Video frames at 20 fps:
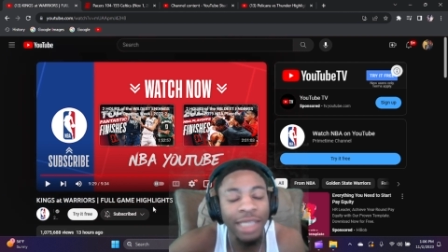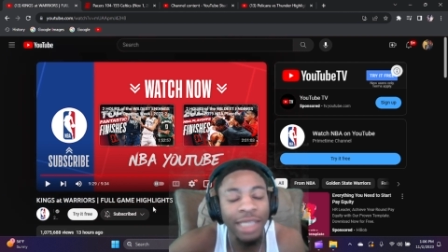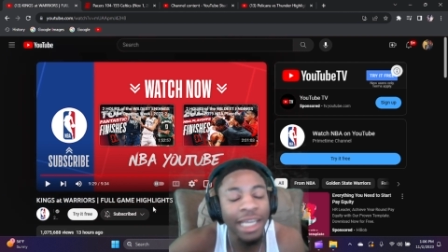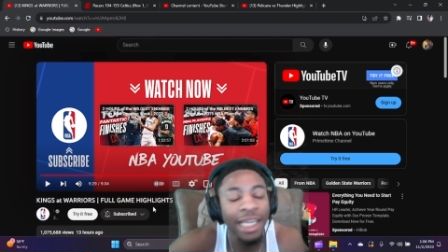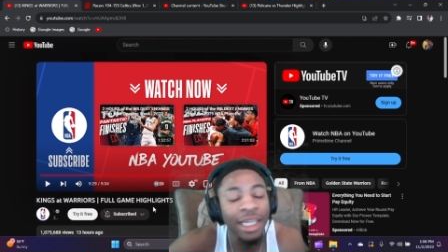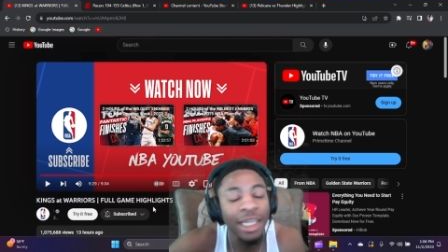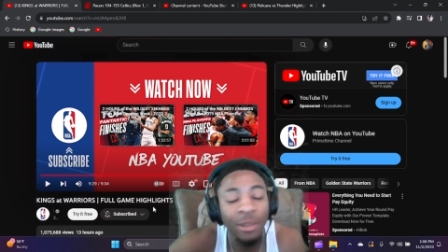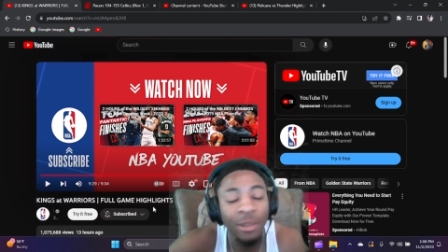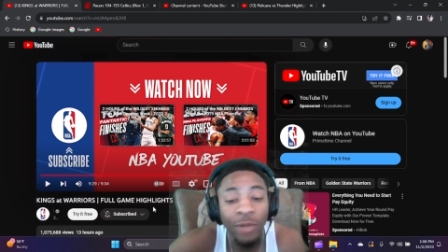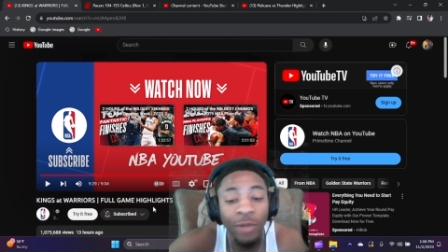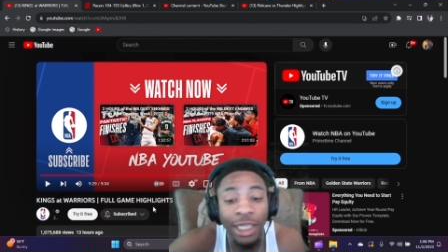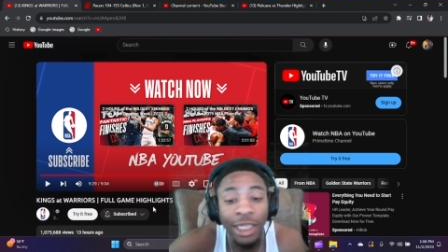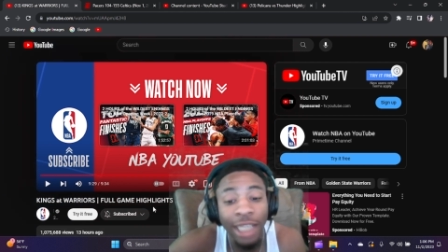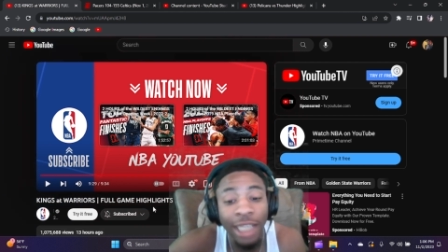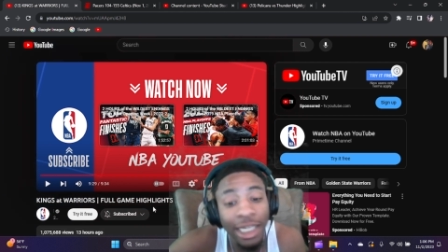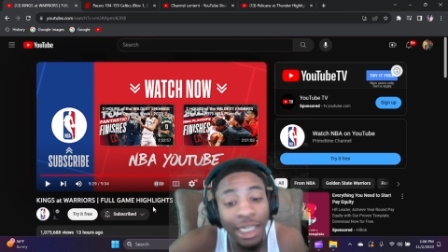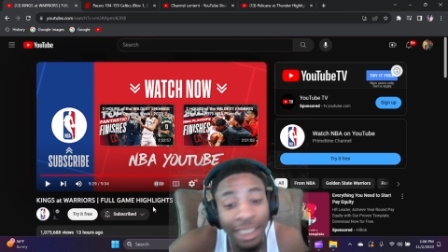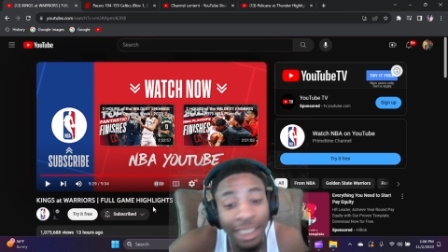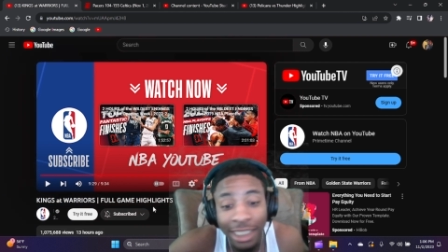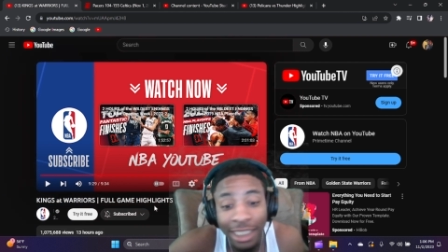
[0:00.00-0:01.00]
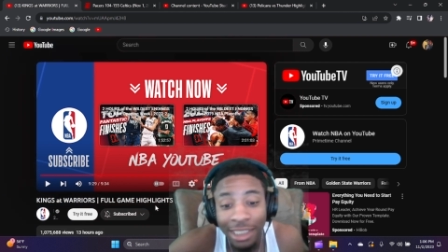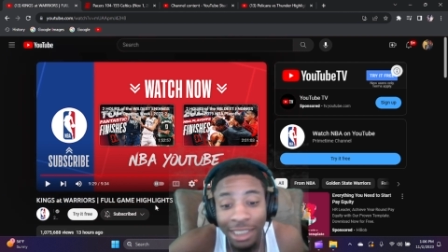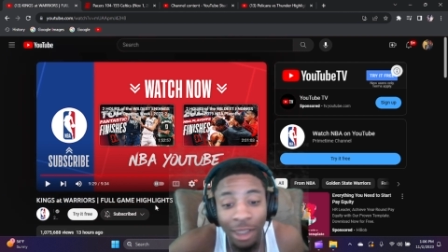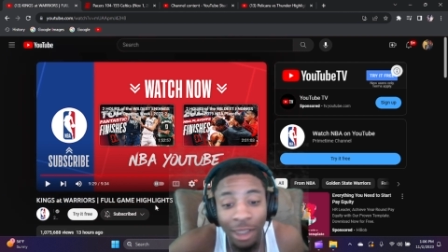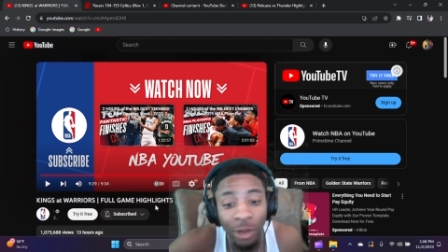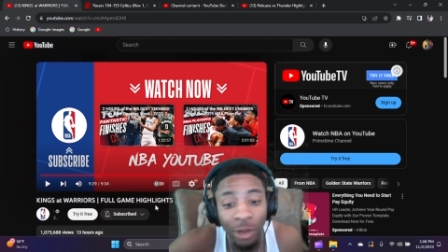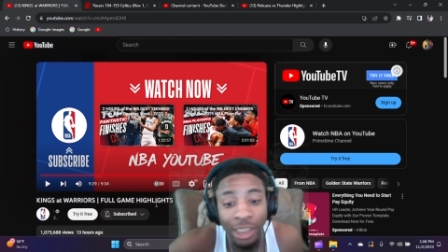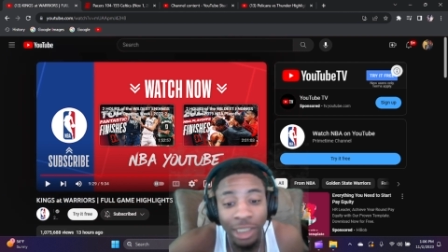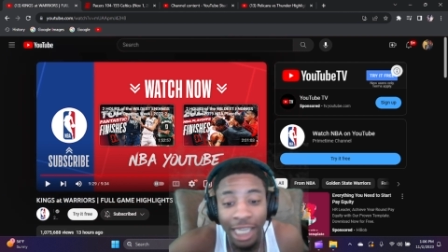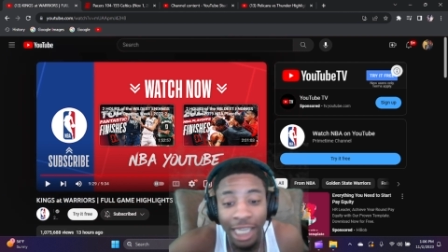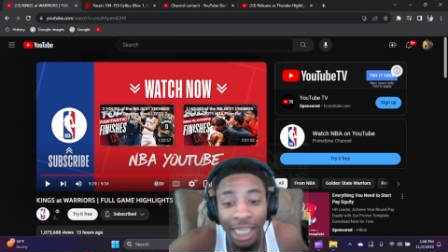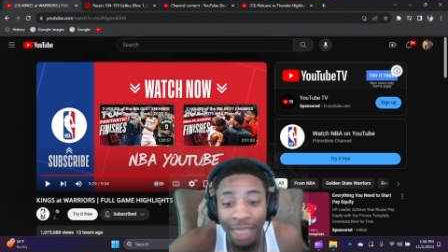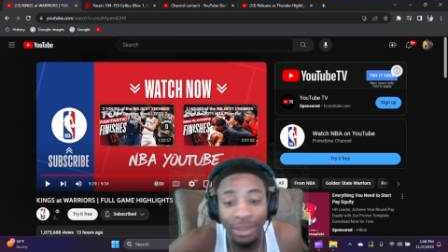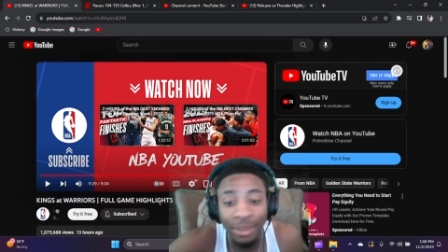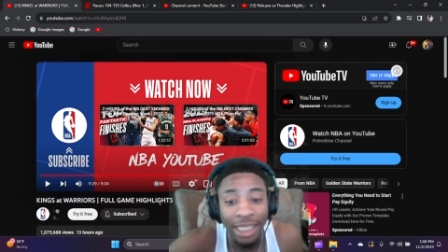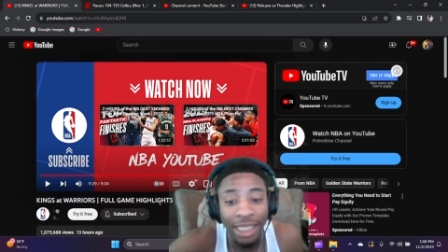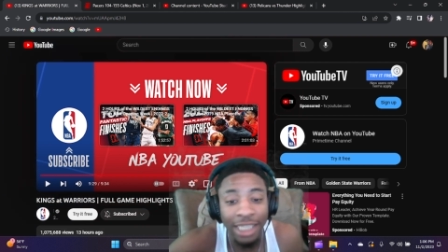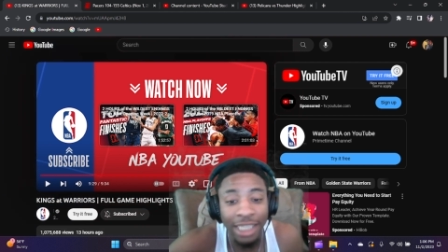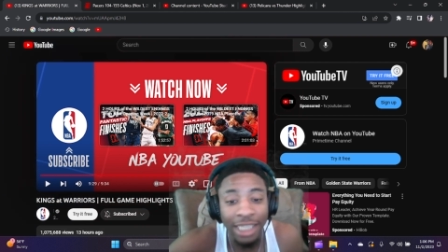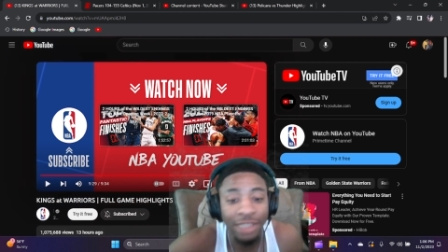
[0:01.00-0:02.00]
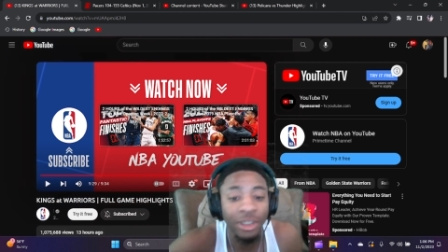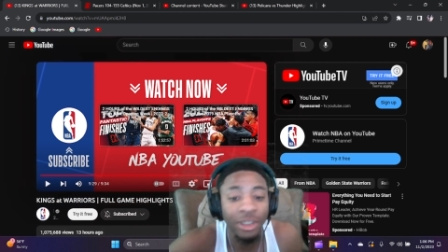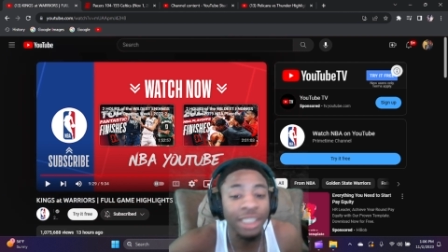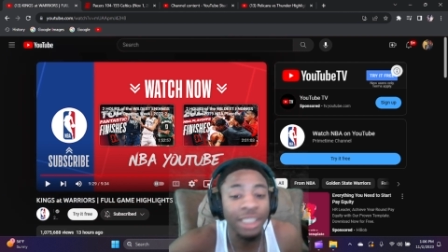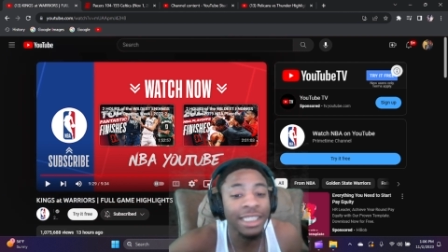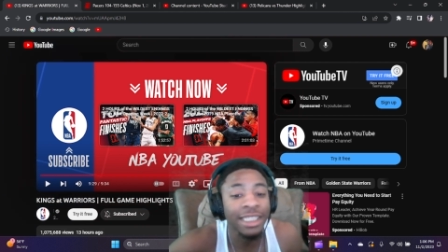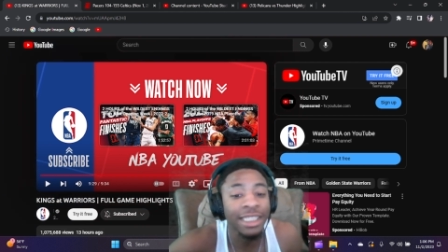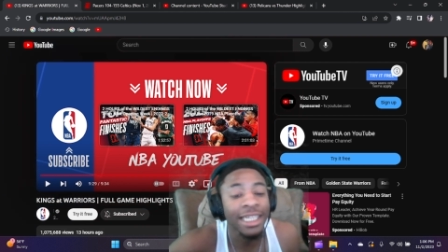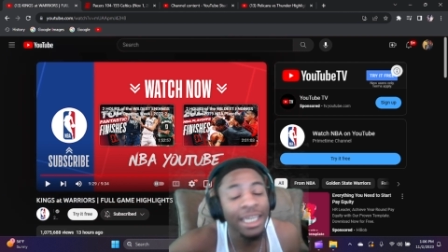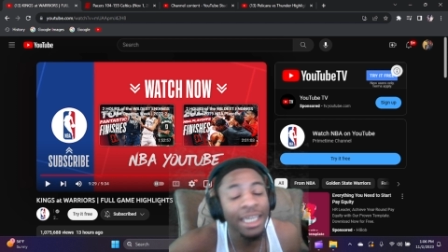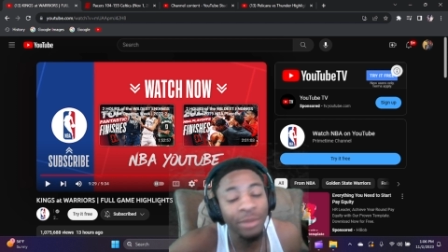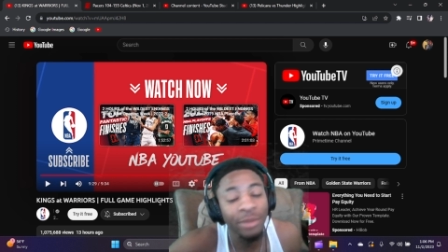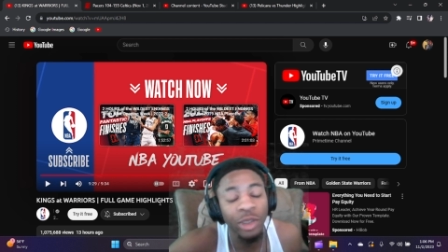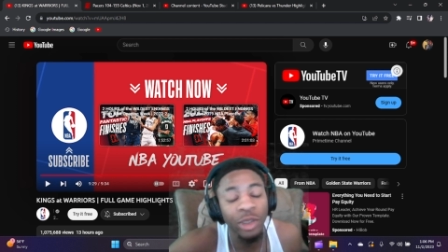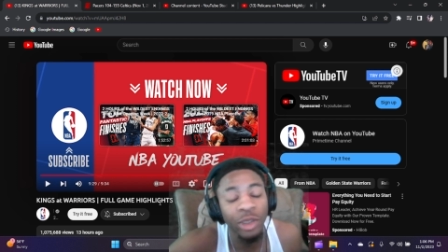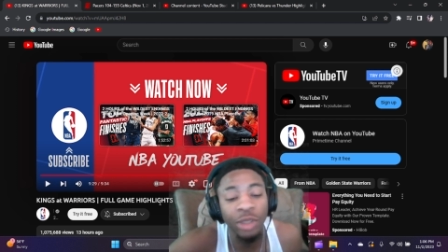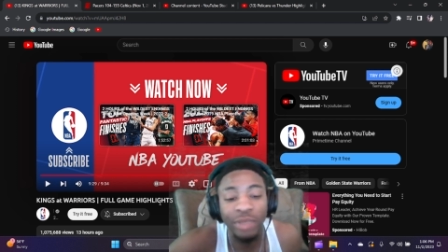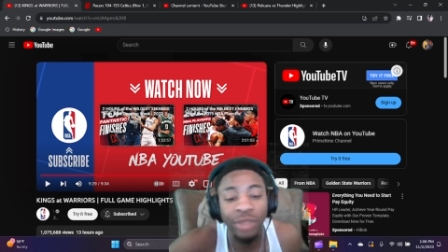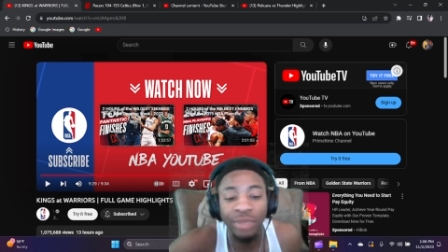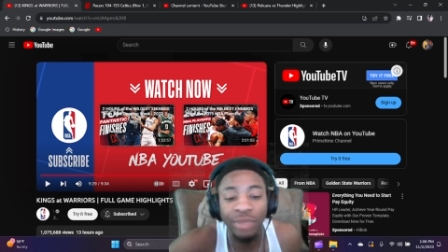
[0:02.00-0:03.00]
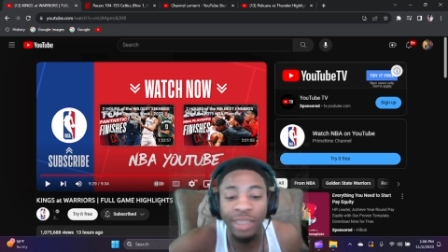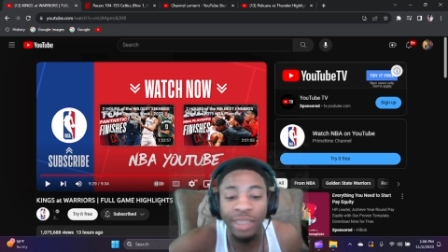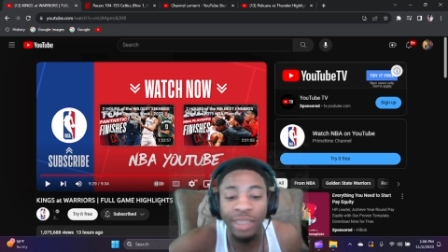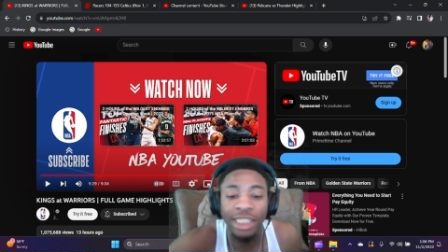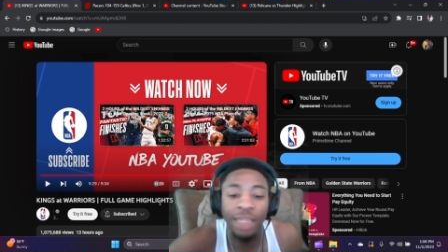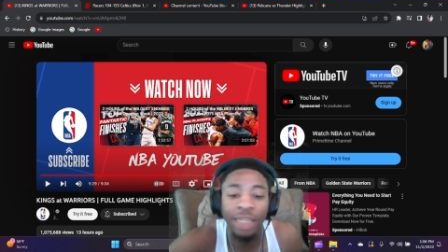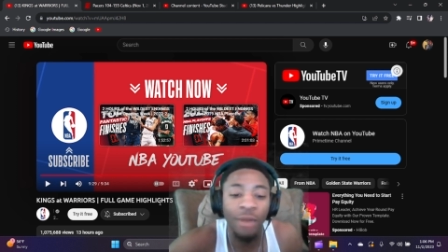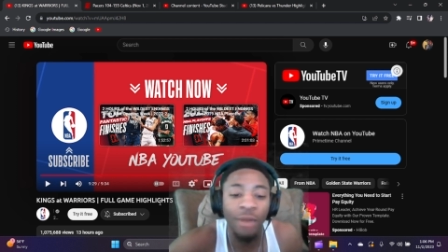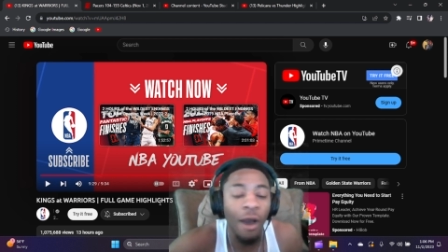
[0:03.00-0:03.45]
They couldn't win none of these close games last year because the chemistry was messed up